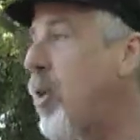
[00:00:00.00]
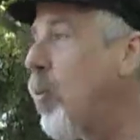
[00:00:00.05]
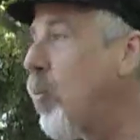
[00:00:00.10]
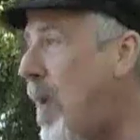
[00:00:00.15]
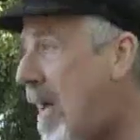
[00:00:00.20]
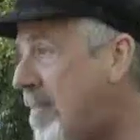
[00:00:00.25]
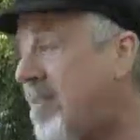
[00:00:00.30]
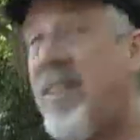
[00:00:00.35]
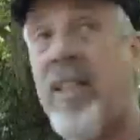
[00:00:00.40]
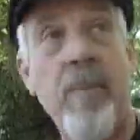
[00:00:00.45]

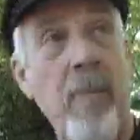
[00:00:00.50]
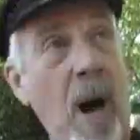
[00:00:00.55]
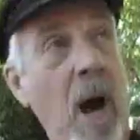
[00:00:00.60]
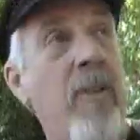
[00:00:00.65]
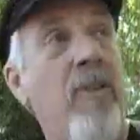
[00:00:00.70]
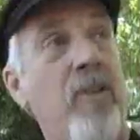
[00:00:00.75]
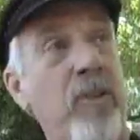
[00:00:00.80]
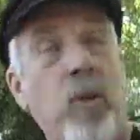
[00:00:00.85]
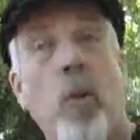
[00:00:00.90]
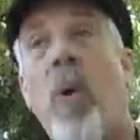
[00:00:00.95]
arresting them
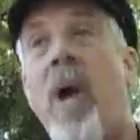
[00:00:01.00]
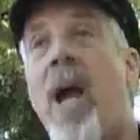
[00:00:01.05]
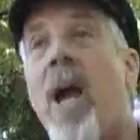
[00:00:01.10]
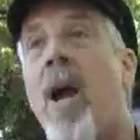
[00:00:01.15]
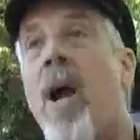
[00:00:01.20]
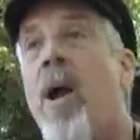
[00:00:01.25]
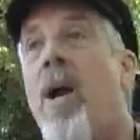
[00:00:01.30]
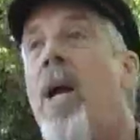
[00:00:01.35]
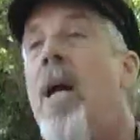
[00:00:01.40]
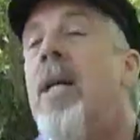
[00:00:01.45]
on the
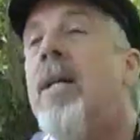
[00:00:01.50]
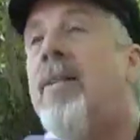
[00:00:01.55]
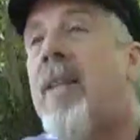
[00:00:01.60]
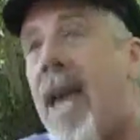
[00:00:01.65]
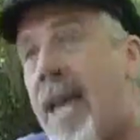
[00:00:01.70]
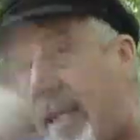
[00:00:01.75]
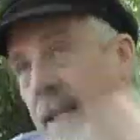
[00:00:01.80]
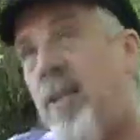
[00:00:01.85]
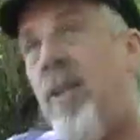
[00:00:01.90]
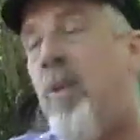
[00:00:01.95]
square,
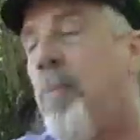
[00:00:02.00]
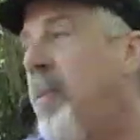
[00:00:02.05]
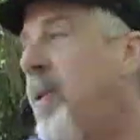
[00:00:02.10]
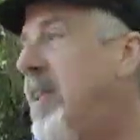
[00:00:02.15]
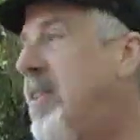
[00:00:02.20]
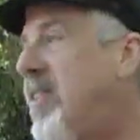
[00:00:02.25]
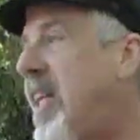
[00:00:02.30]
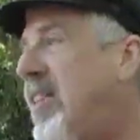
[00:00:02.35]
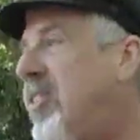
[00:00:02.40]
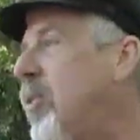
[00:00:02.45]
taking them to the
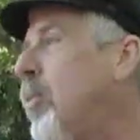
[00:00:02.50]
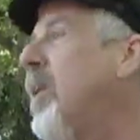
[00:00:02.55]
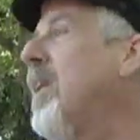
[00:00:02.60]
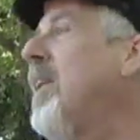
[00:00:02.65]
police station,